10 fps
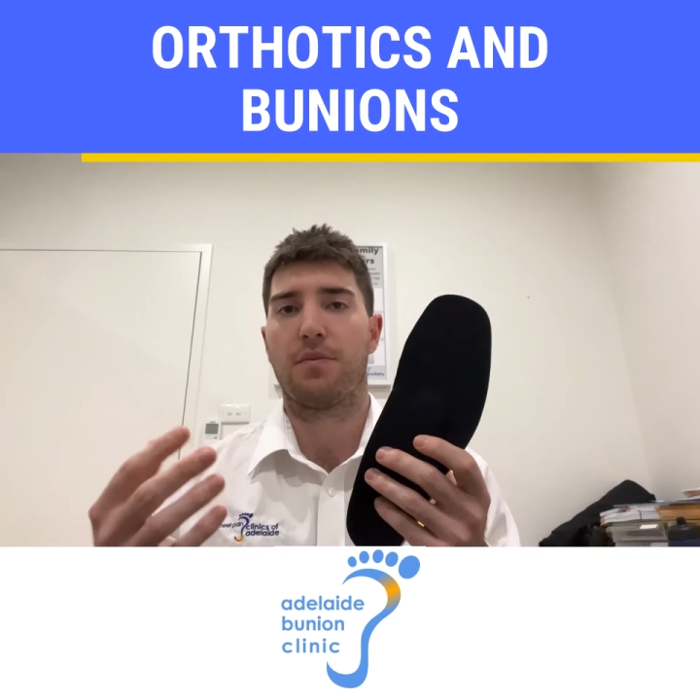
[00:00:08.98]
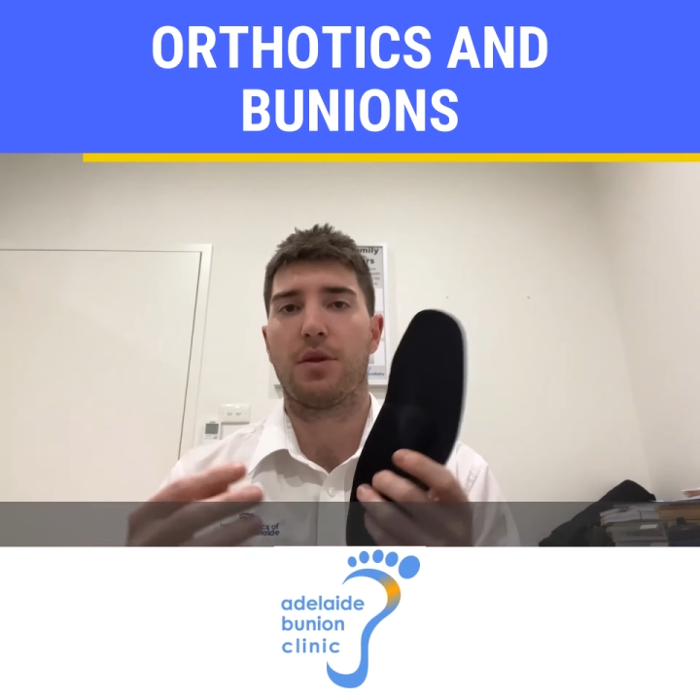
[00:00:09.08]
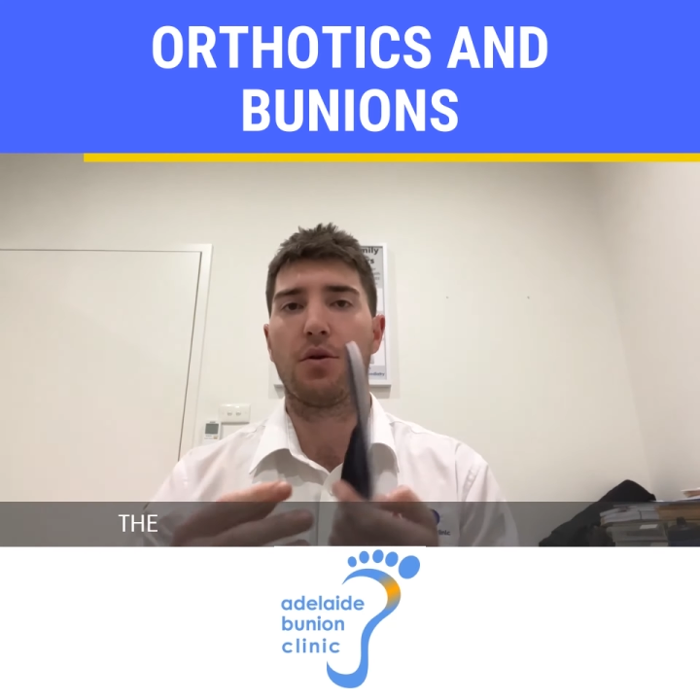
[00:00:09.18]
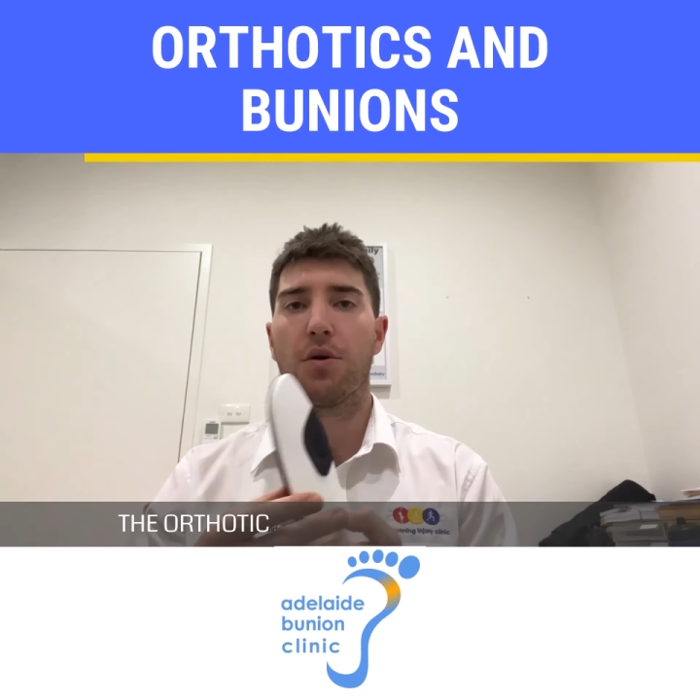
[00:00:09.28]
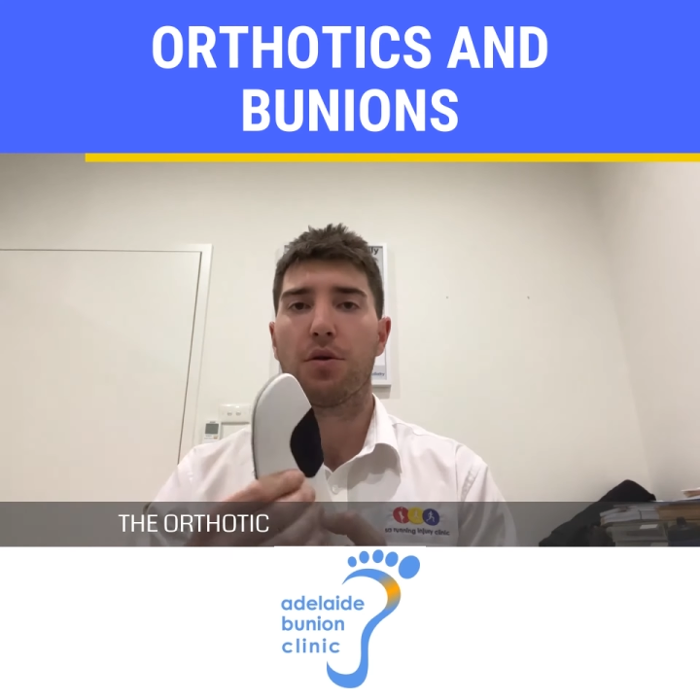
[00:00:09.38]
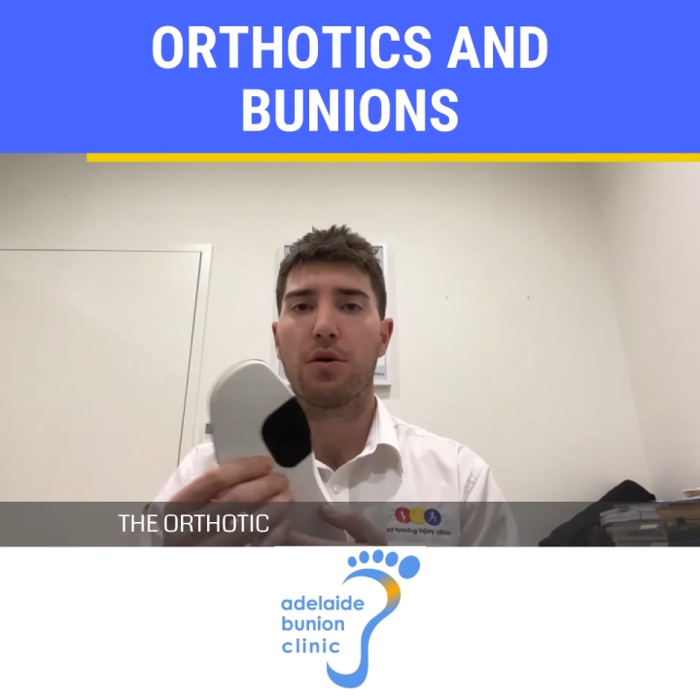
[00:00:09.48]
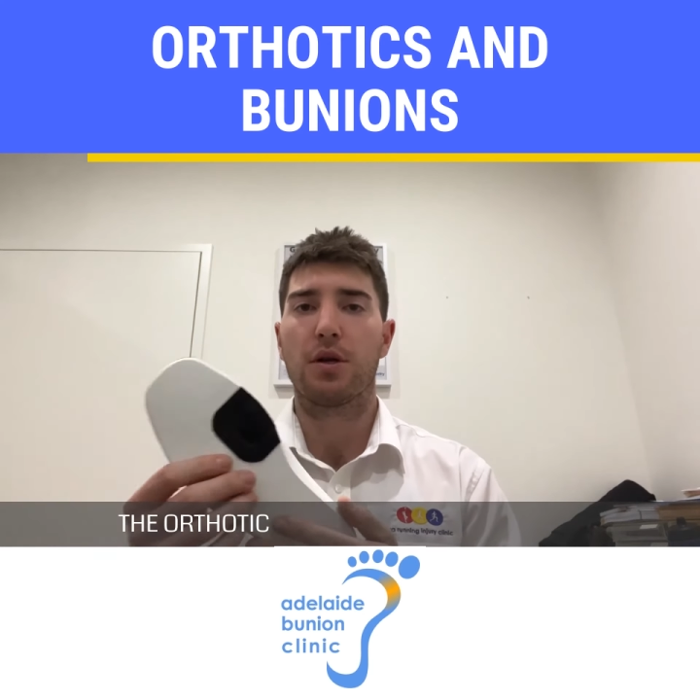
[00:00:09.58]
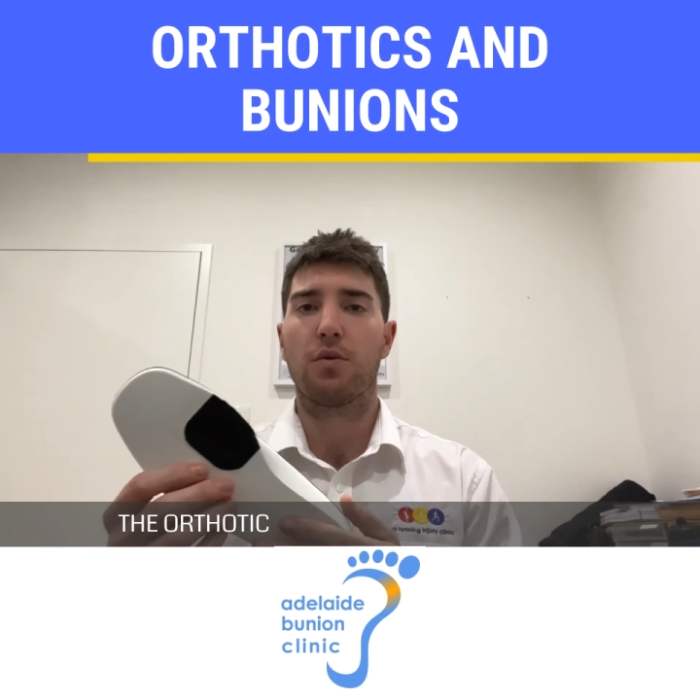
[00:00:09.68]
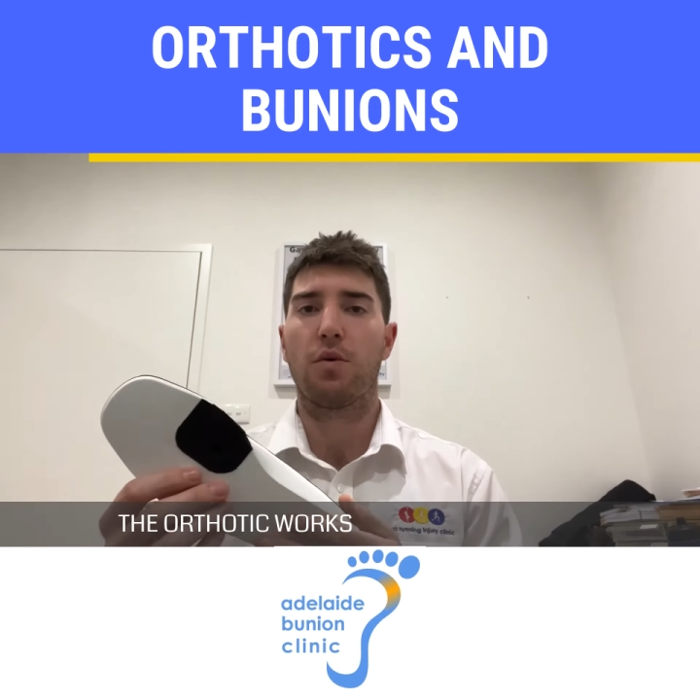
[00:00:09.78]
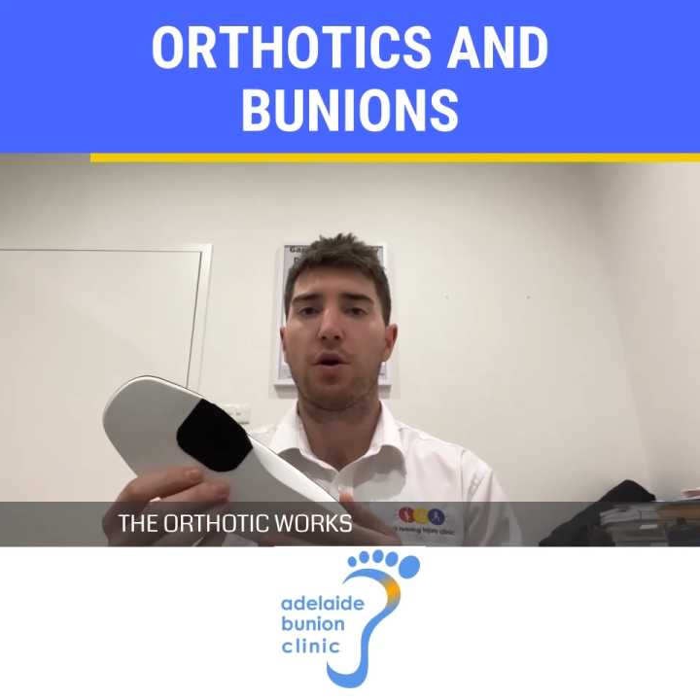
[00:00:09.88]
The
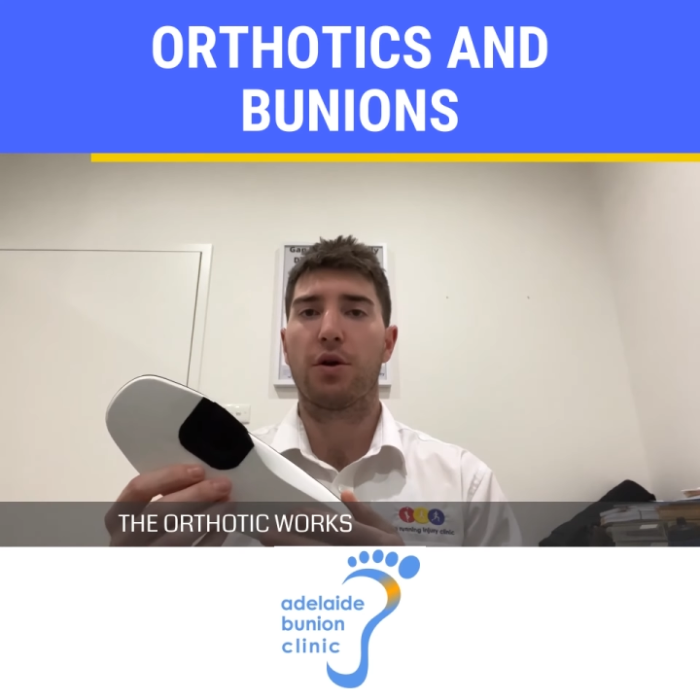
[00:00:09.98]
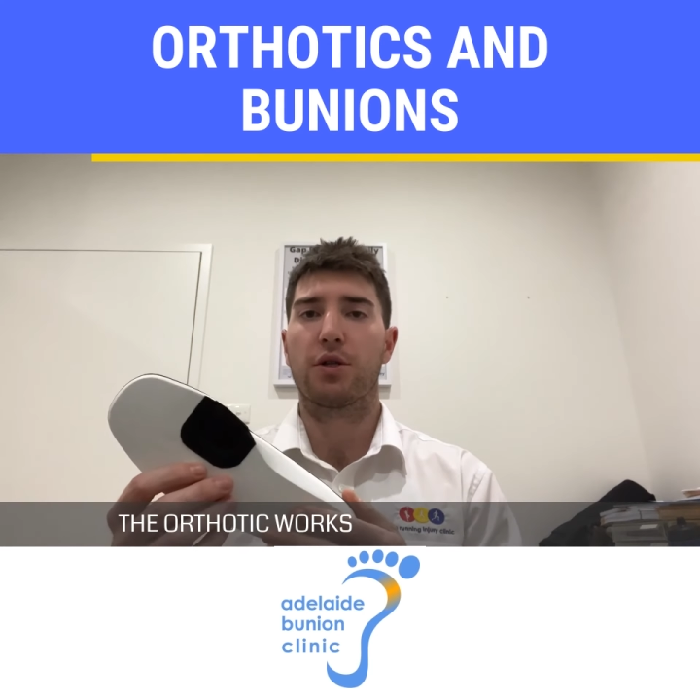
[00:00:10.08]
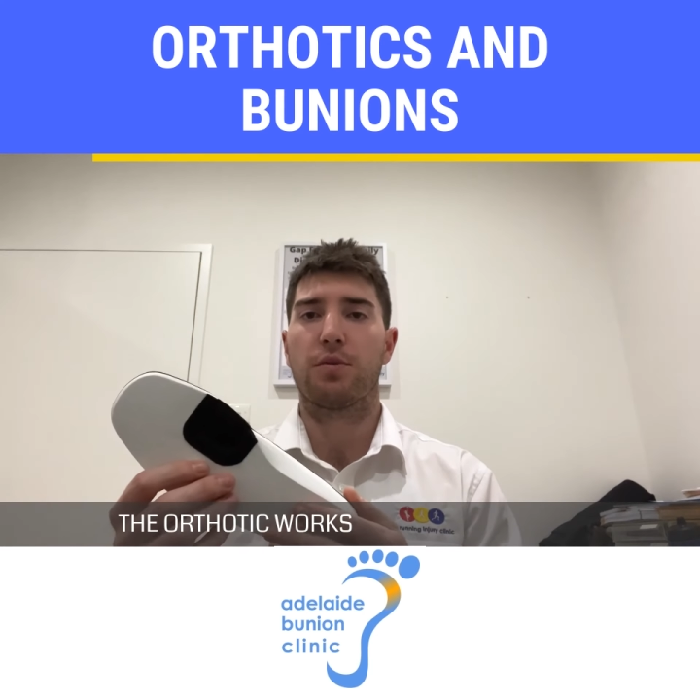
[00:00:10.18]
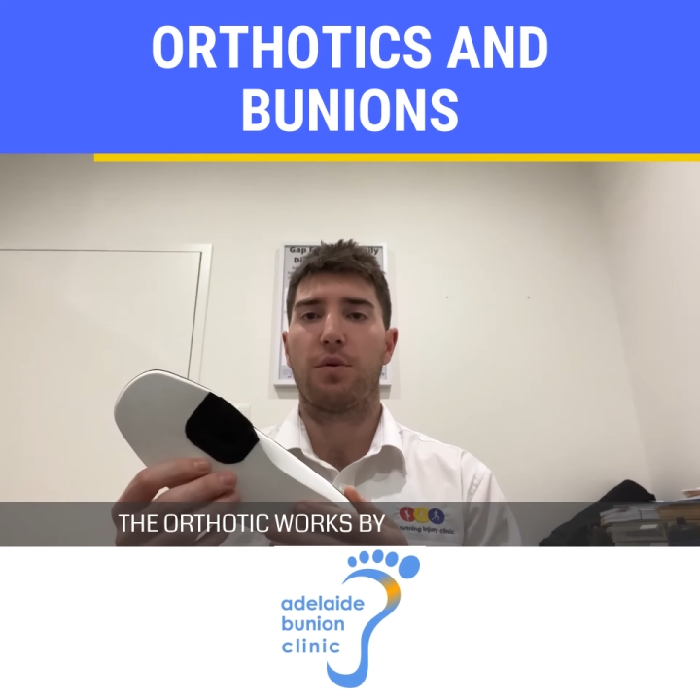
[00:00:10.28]
orthotic works